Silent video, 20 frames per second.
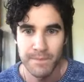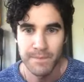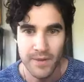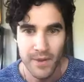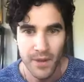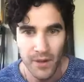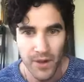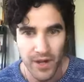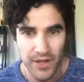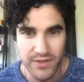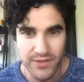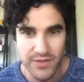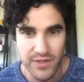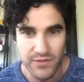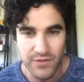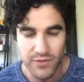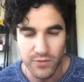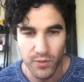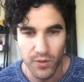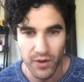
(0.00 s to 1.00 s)
All right, let's see
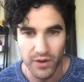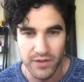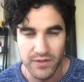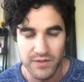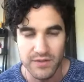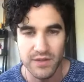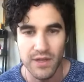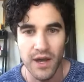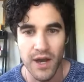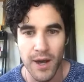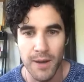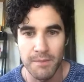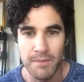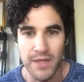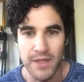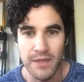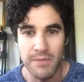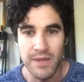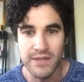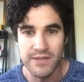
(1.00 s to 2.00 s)
if this works.
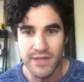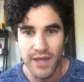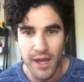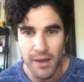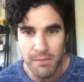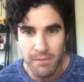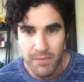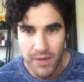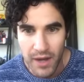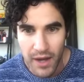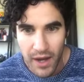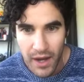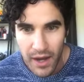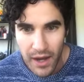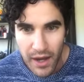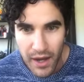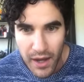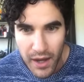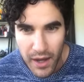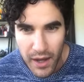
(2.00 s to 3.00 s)
In the meantime,
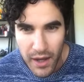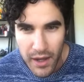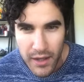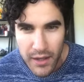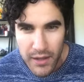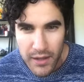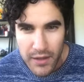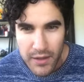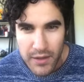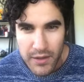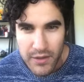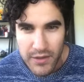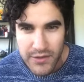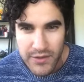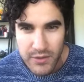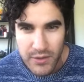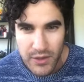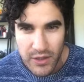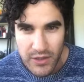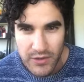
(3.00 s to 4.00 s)

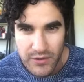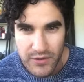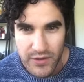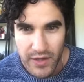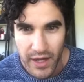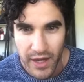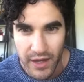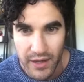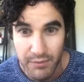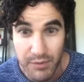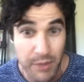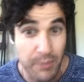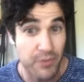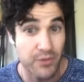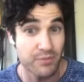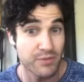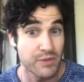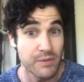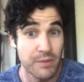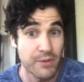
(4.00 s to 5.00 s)
let's see what you guys are saying.
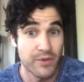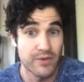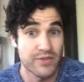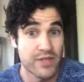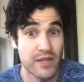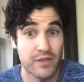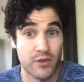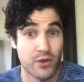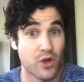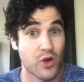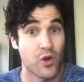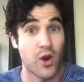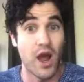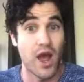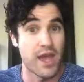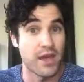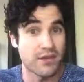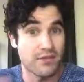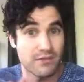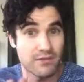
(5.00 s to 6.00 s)
People are saying they're
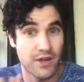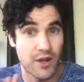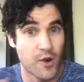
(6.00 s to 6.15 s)
crying.